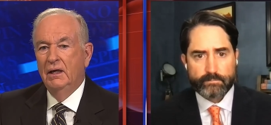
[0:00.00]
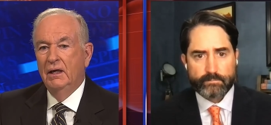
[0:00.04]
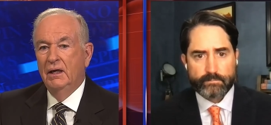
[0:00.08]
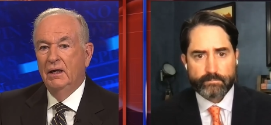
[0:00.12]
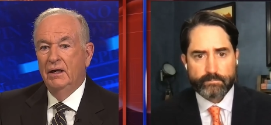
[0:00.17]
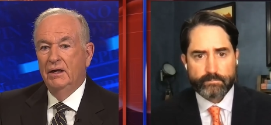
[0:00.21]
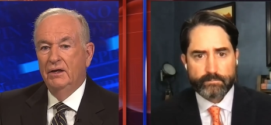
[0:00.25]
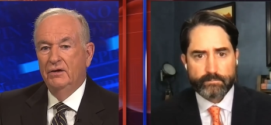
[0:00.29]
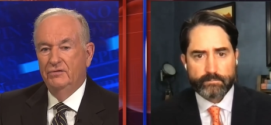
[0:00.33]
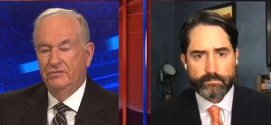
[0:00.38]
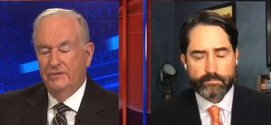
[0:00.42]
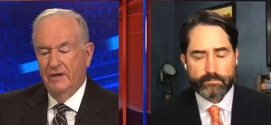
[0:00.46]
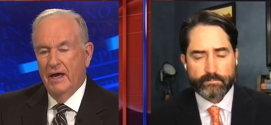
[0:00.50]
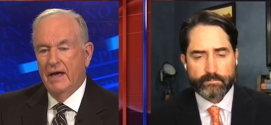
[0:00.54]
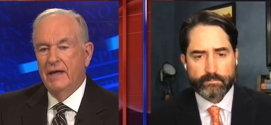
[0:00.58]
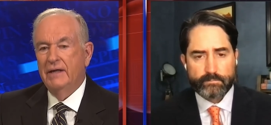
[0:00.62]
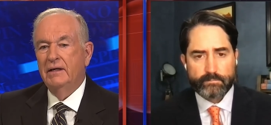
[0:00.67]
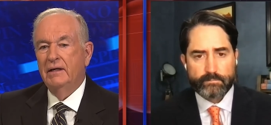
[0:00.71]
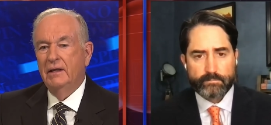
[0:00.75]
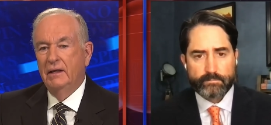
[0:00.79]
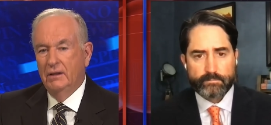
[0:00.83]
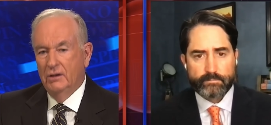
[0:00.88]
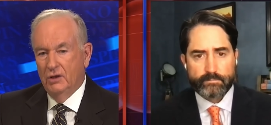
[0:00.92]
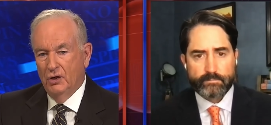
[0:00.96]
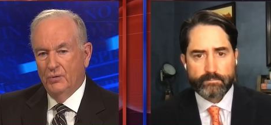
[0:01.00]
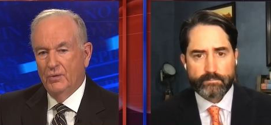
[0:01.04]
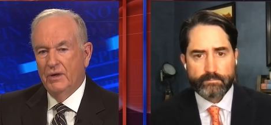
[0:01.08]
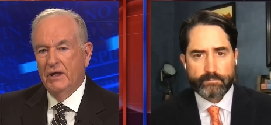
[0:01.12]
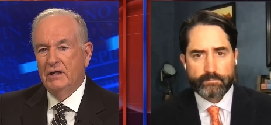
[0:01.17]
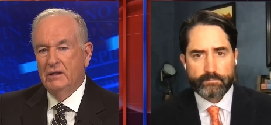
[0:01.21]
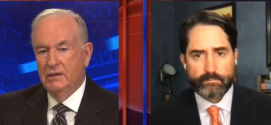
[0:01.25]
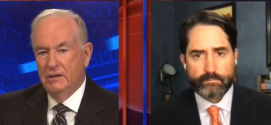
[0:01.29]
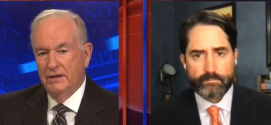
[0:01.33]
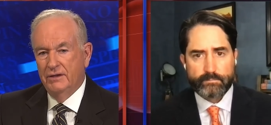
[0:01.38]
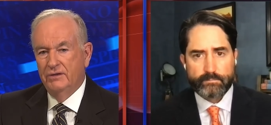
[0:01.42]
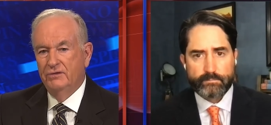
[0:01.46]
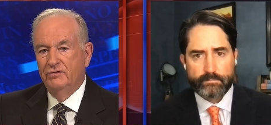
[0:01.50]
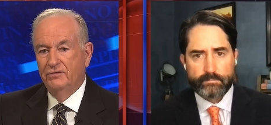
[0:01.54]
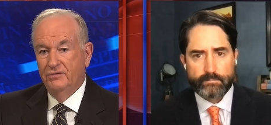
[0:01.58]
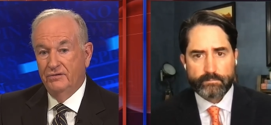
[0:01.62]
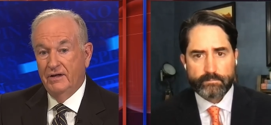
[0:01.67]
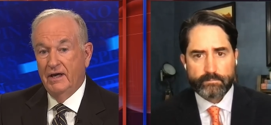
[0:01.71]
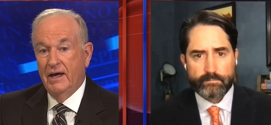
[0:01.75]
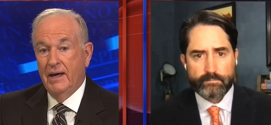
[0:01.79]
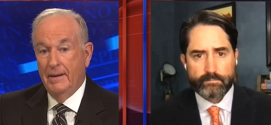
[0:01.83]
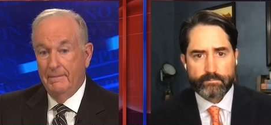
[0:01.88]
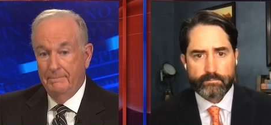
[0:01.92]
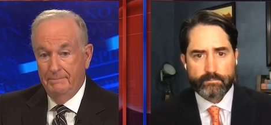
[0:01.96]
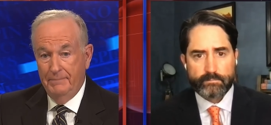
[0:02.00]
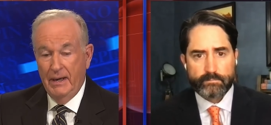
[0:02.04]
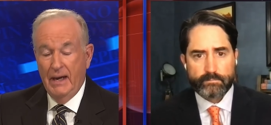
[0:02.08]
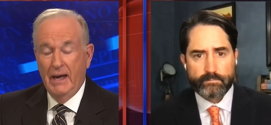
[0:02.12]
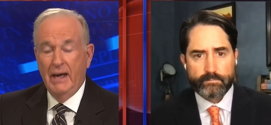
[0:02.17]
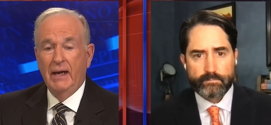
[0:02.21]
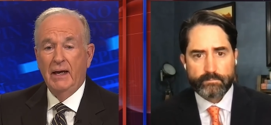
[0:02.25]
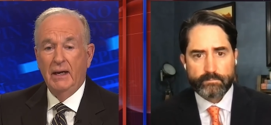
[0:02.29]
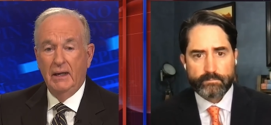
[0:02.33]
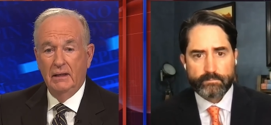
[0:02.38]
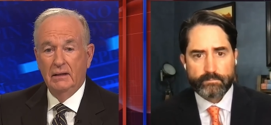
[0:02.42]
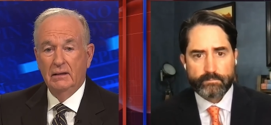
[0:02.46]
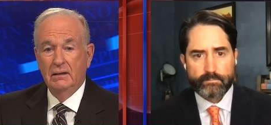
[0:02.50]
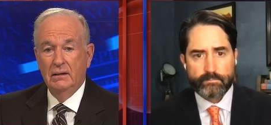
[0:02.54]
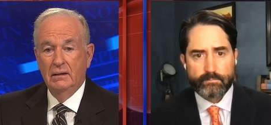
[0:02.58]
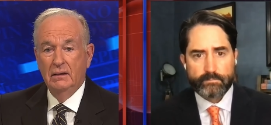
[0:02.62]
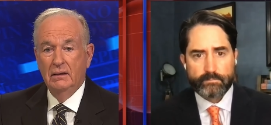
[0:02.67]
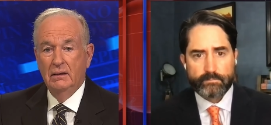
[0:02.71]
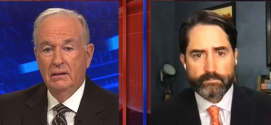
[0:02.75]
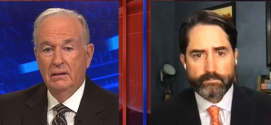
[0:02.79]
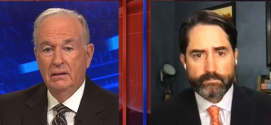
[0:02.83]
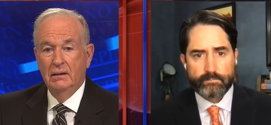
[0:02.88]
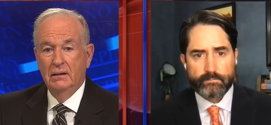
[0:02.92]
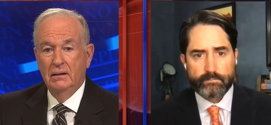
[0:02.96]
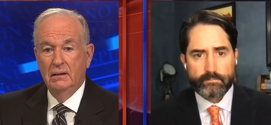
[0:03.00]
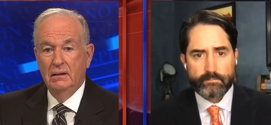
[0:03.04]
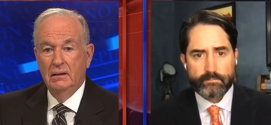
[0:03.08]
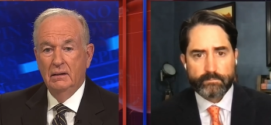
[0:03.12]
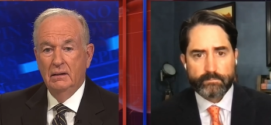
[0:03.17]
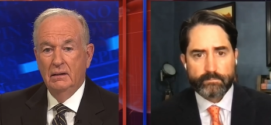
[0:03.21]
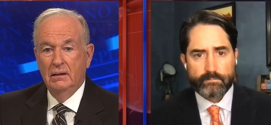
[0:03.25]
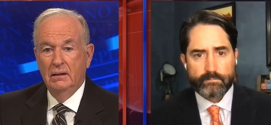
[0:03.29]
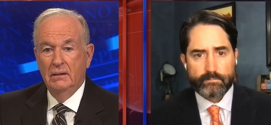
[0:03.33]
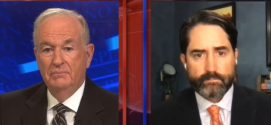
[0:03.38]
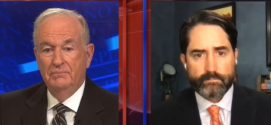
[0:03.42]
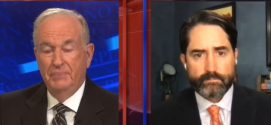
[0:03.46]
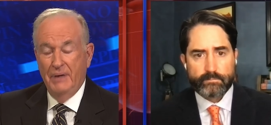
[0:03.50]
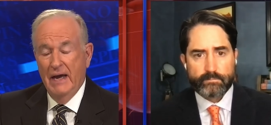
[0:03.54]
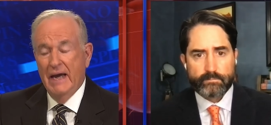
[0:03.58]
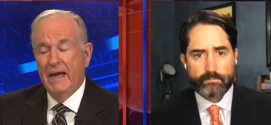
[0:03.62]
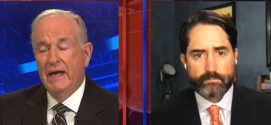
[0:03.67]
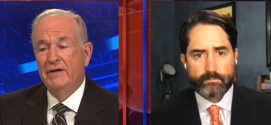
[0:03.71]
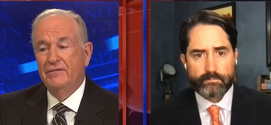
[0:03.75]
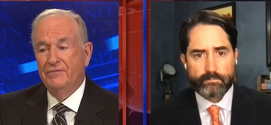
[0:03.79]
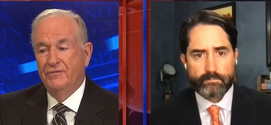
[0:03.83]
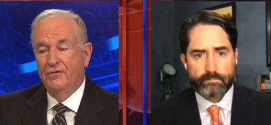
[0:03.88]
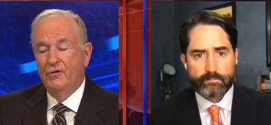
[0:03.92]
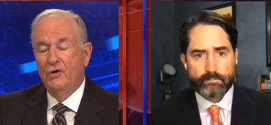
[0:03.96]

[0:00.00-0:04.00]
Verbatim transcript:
Speaker 1: is that Hillary Clinton's campaign paid for